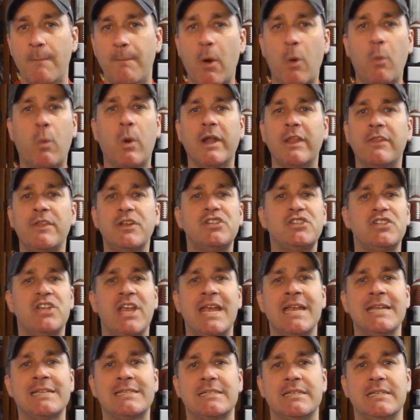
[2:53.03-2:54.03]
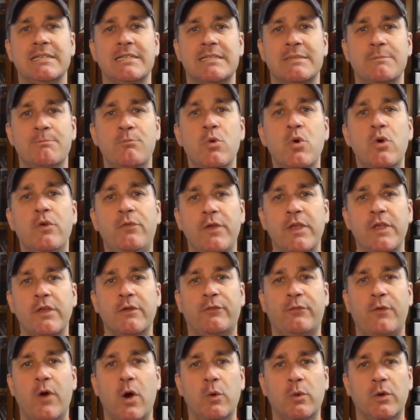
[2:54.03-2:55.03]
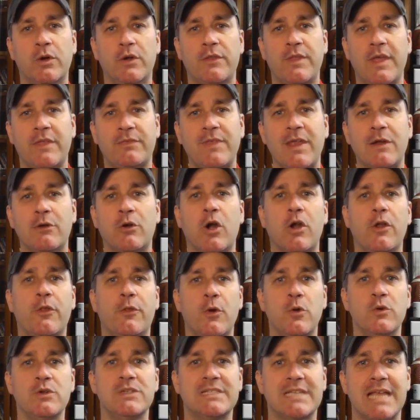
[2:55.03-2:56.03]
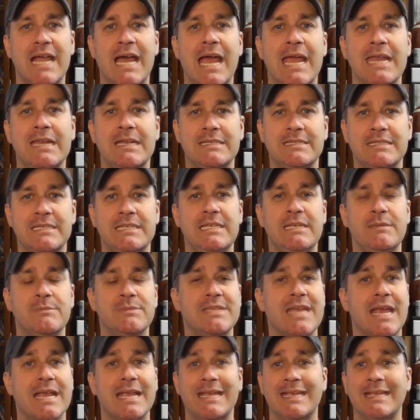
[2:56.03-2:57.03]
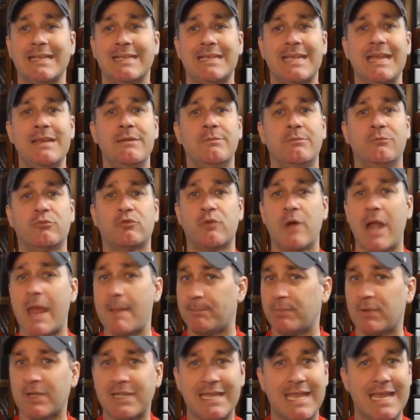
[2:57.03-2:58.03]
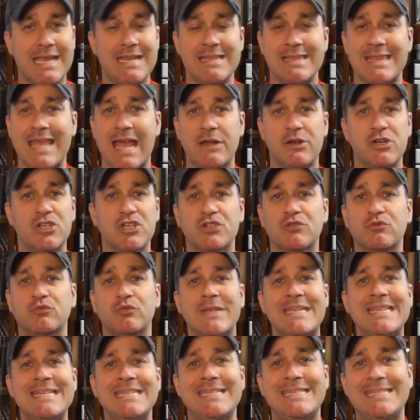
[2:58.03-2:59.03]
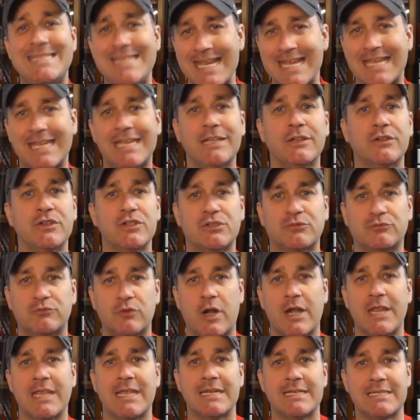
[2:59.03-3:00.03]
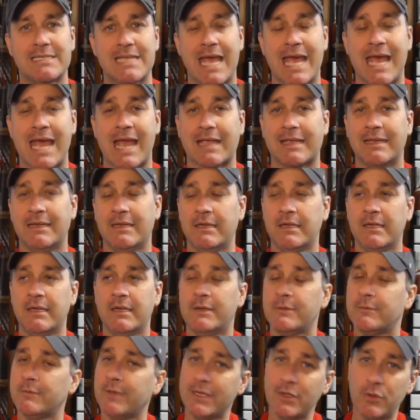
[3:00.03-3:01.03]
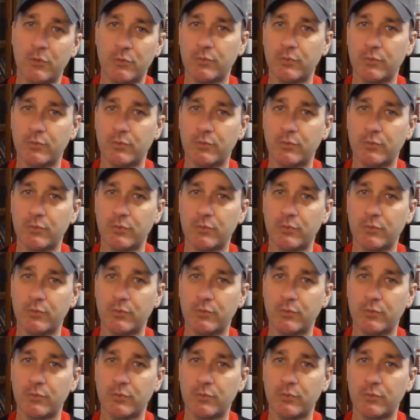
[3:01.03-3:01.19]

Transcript: But what are the chances moving forward that there are those kind of teams that can replicate that just ridiculous running attack? Well, I